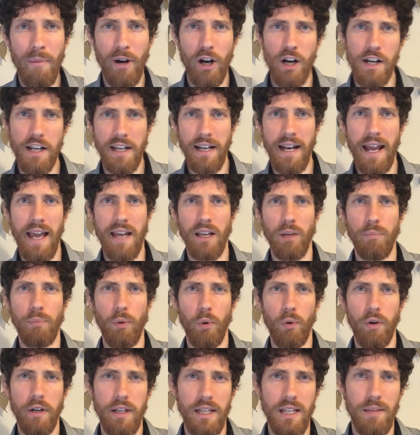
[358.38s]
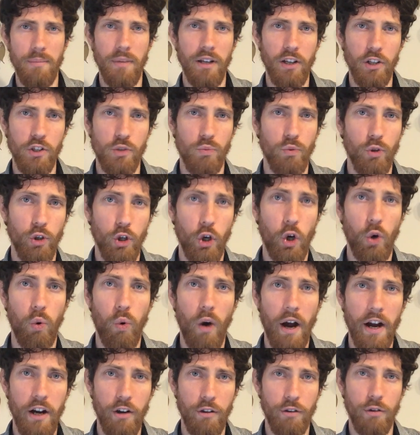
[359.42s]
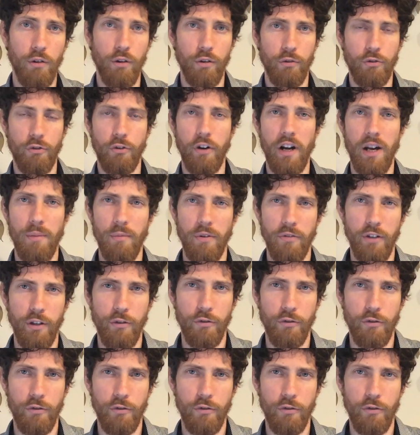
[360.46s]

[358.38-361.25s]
American Egg Board emails were acquired through the Freedom of